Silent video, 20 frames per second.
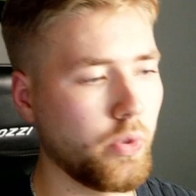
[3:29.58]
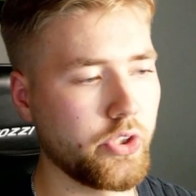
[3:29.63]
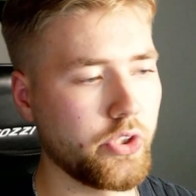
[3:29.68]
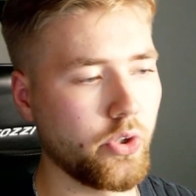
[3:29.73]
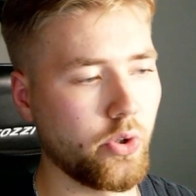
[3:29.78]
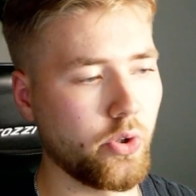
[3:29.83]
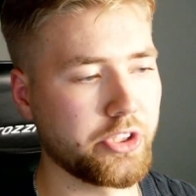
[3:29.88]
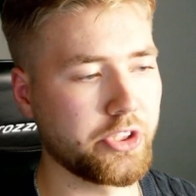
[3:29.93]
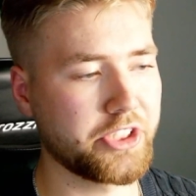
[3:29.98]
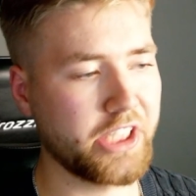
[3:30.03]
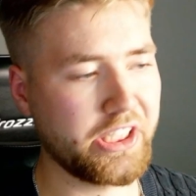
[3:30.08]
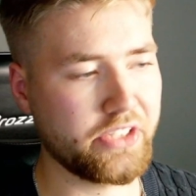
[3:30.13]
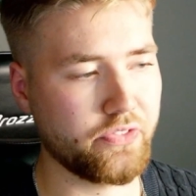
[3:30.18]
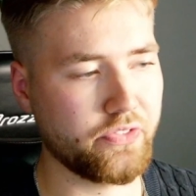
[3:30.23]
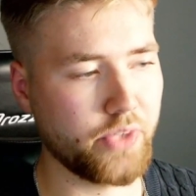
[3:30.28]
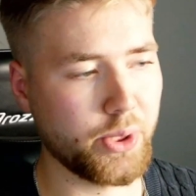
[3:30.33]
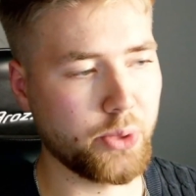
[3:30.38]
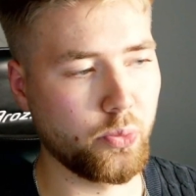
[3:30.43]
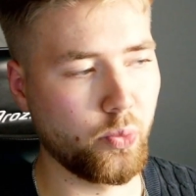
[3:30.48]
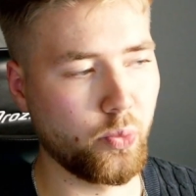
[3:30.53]
When you're
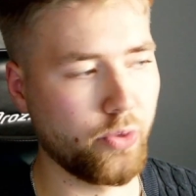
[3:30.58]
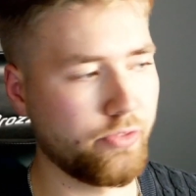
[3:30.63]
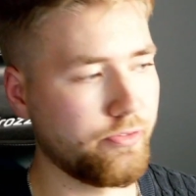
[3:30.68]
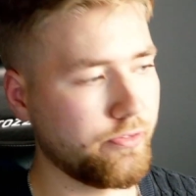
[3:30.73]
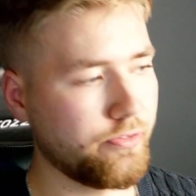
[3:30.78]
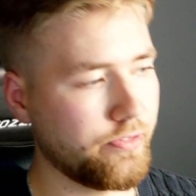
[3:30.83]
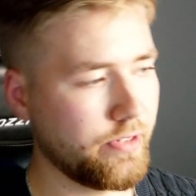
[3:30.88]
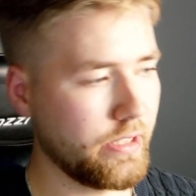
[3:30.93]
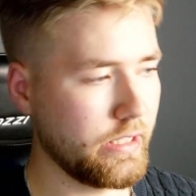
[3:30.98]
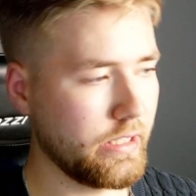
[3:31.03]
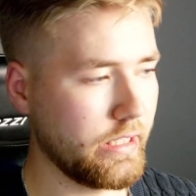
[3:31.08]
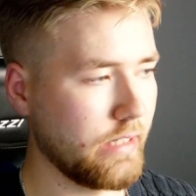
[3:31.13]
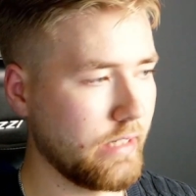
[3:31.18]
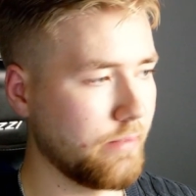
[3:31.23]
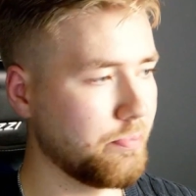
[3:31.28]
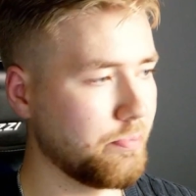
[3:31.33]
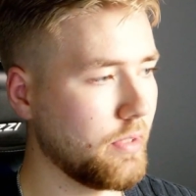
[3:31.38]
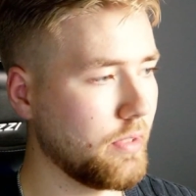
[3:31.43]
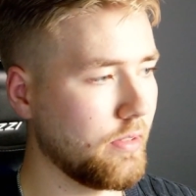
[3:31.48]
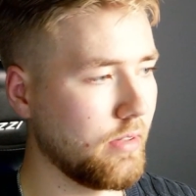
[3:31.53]
satisfied with the